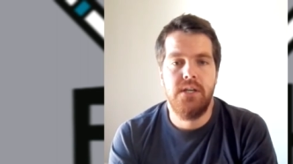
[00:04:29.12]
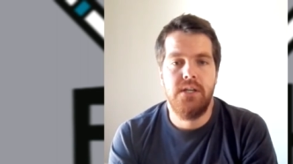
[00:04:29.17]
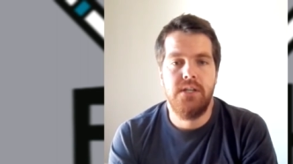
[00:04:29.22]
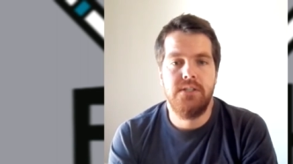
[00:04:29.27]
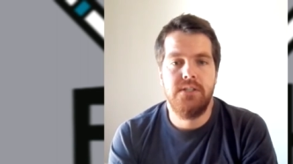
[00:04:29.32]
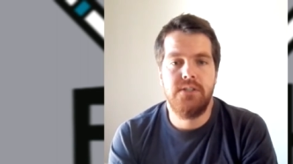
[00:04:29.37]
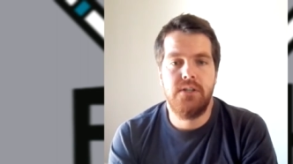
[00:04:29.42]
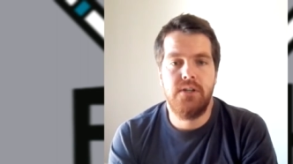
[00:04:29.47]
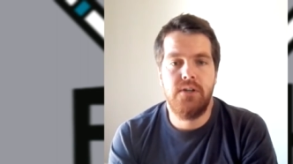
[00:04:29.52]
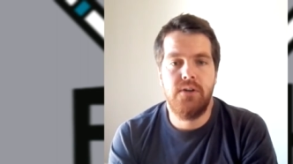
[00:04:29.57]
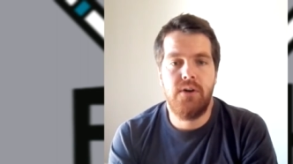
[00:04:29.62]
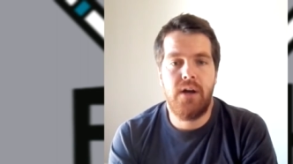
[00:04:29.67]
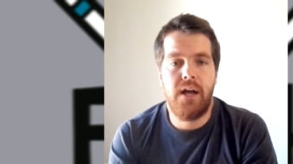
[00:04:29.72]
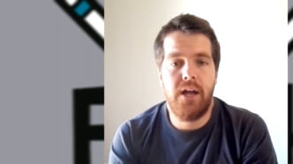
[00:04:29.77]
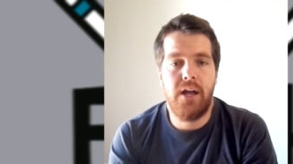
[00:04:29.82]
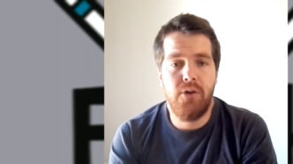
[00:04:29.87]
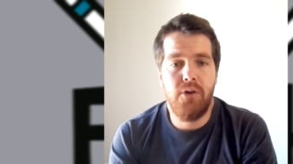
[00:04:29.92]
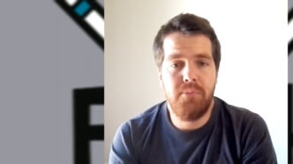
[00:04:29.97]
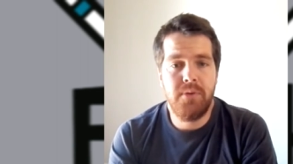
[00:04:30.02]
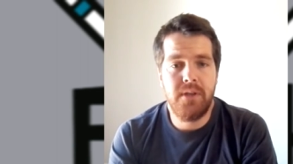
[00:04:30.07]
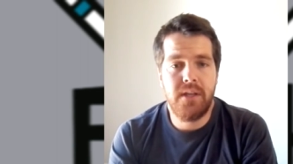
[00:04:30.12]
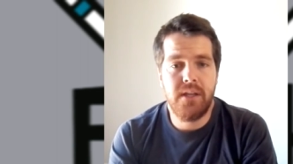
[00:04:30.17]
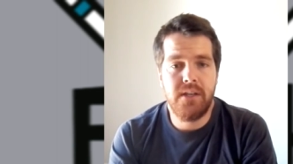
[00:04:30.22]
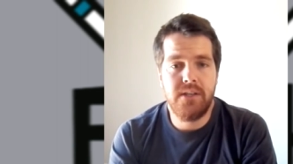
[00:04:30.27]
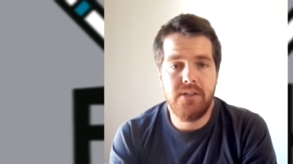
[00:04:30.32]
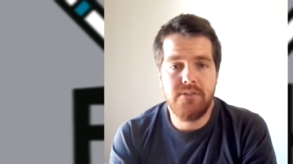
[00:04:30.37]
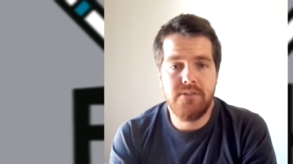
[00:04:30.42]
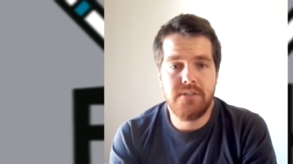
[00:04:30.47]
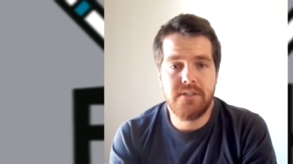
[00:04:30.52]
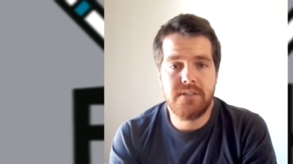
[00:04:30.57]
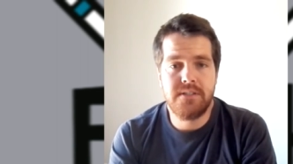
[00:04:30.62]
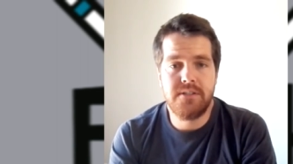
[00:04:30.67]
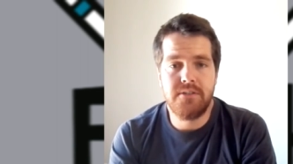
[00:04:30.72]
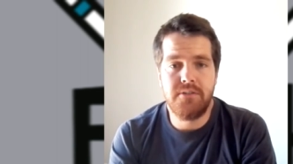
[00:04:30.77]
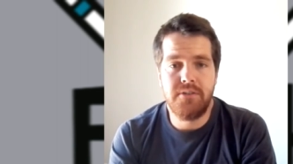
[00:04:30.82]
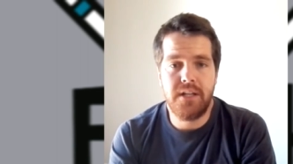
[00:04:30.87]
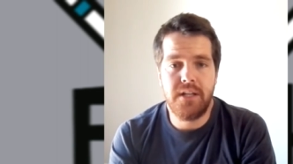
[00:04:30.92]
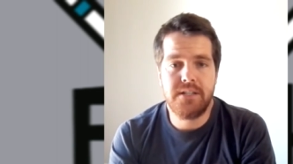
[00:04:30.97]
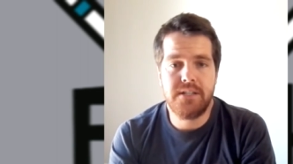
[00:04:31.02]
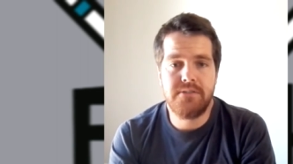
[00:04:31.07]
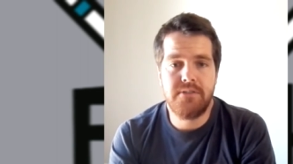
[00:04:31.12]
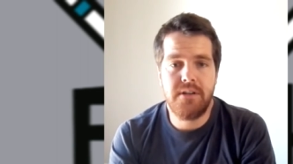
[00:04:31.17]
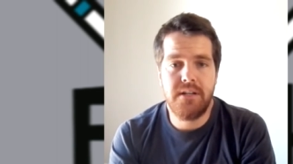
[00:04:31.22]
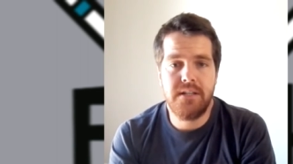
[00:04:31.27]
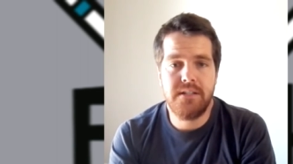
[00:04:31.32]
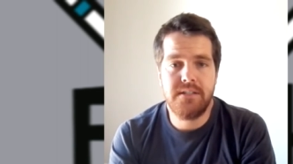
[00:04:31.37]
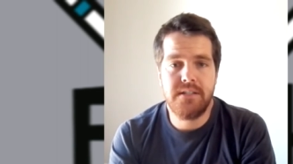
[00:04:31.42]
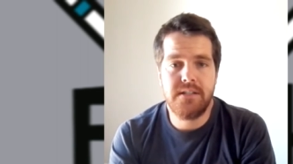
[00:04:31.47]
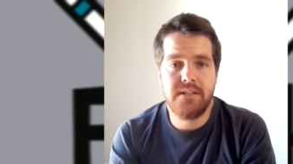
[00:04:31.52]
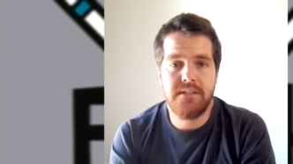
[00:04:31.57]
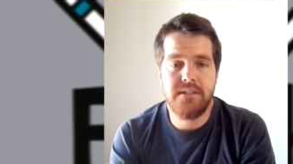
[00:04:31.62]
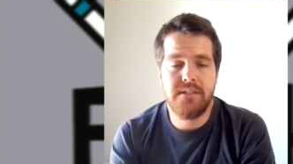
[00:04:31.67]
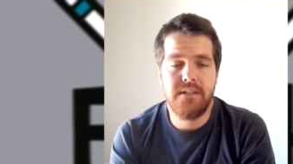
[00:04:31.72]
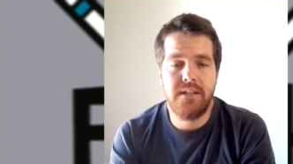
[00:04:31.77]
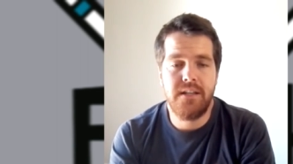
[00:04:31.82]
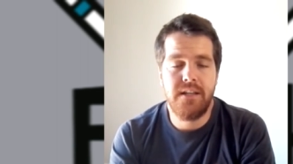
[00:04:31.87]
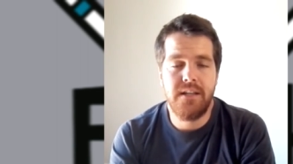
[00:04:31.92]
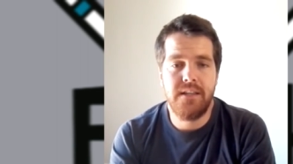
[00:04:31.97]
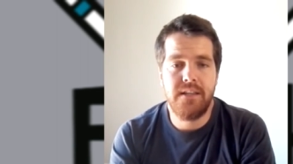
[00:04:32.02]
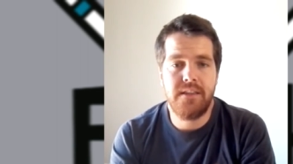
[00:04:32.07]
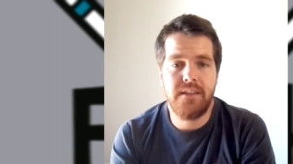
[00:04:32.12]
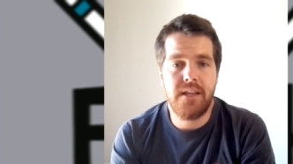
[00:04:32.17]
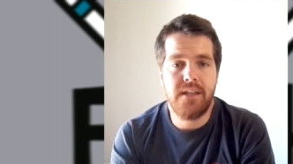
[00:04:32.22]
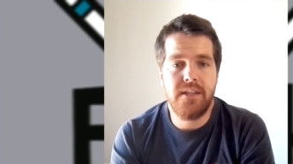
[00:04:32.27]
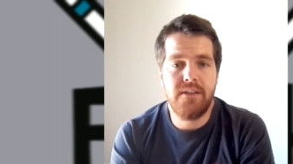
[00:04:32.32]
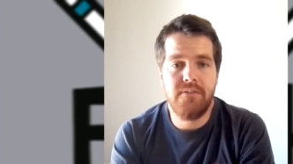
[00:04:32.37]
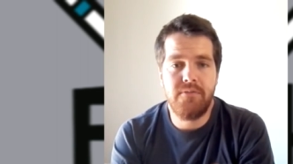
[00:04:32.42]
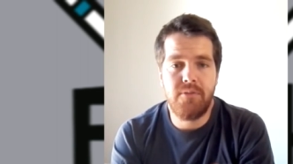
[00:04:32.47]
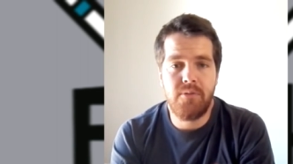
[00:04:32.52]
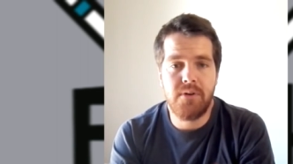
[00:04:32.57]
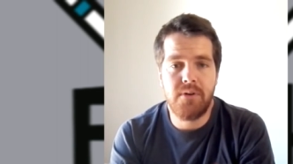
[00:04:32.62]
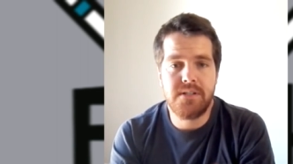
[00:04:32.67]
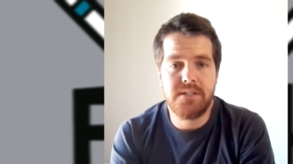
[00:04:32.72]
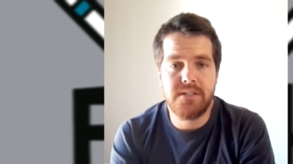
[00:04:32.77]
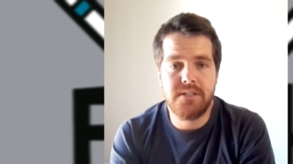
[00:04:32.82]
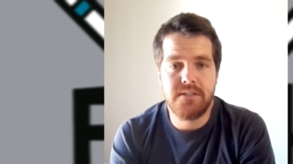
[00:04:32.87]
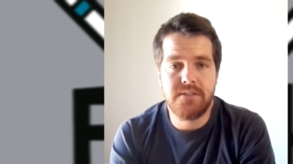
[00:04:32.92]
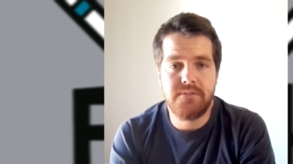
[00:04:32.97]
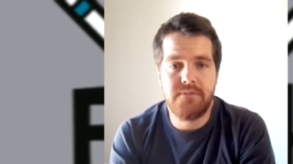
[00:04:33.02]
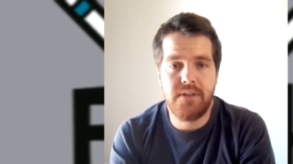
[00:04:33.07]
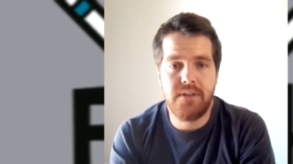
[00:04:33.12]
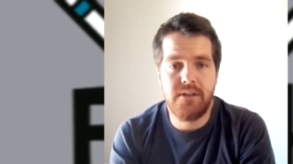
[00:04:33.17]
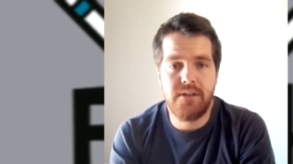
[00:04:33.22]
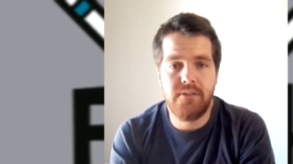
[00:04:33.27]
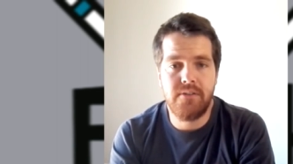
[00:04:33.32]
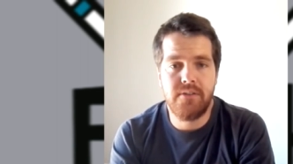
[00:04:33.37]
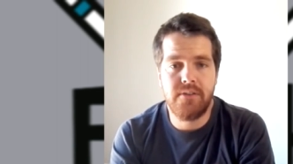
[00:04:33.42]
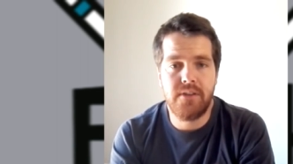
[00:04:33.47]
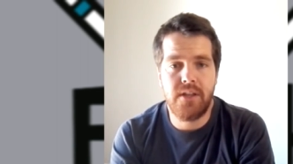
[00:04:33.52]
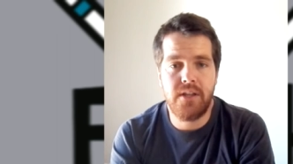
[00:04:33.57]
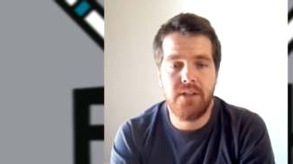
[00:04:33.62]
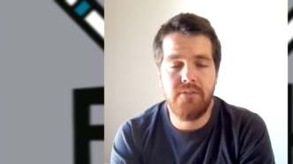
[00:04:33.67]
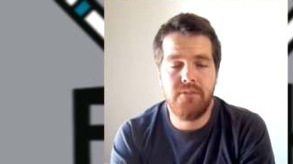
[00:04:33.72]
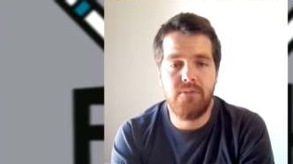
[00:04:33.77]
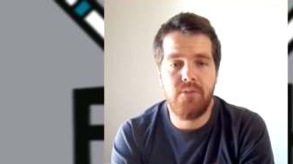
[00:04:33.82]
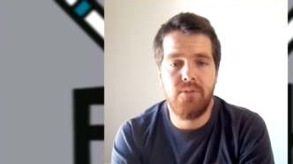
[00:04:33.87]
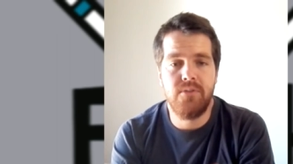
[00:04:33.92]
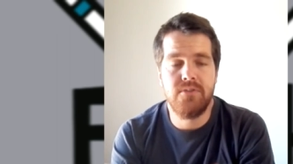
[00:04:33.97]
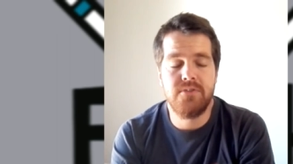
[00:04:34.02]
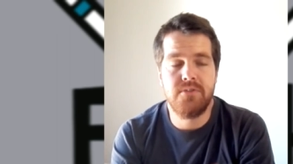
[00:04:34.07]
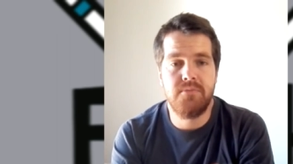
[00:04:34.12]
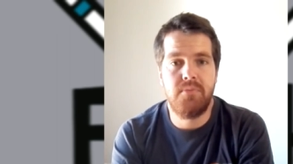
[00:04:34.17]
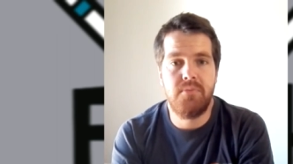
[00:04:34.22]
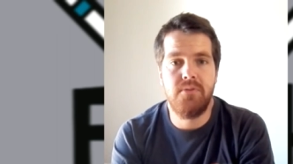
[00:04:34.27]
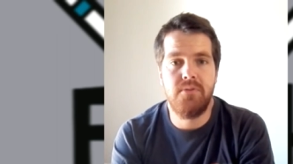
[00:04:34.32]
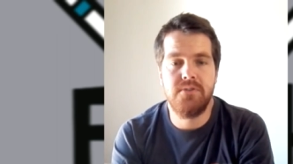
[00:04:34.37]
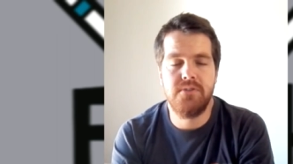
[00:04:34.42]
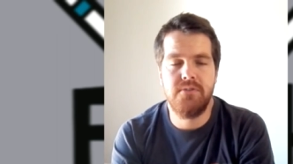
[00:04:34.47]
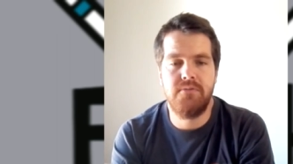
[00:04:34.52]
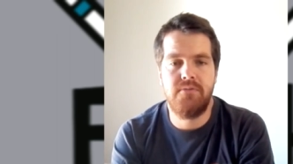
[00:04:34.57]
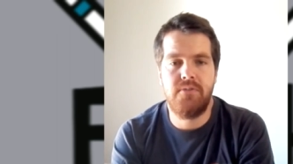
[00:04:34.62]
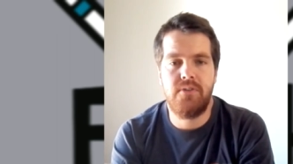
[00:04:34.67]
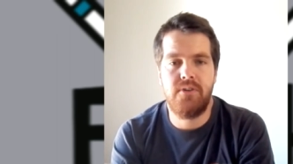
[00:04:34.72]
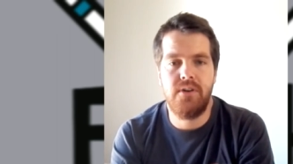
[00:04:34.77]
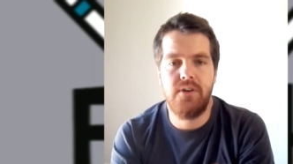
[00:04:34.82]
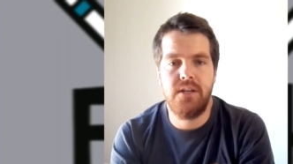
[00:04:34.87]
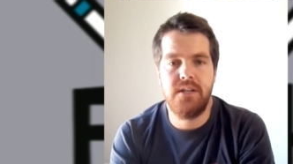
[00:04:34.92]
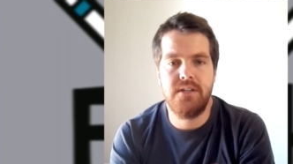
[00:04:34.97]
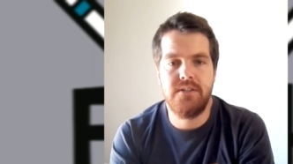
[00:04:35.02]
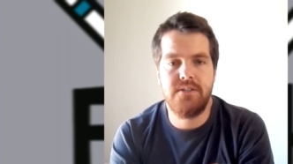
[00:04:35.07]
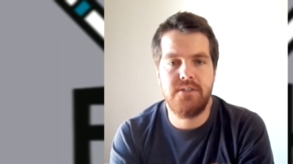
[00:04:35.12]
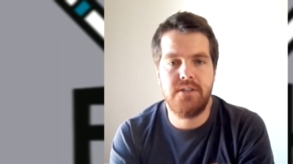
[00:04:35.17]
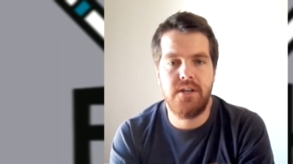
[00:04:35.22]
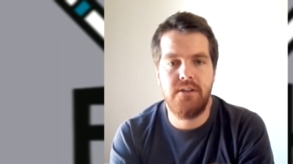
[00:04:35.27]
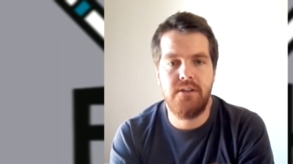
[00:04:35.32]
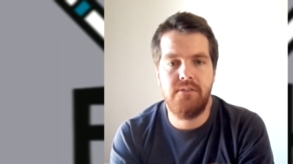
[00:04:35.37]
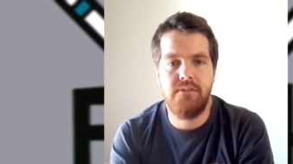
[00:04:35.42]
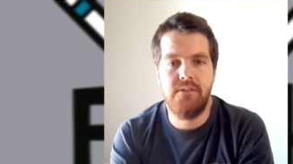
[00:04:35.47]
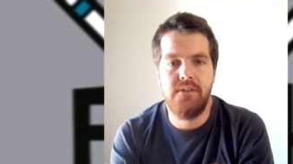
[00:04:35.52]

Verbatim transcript: So, I hope you can use this in your next training session. Thank you for watching this video. Thank you for all the support so far in this channel.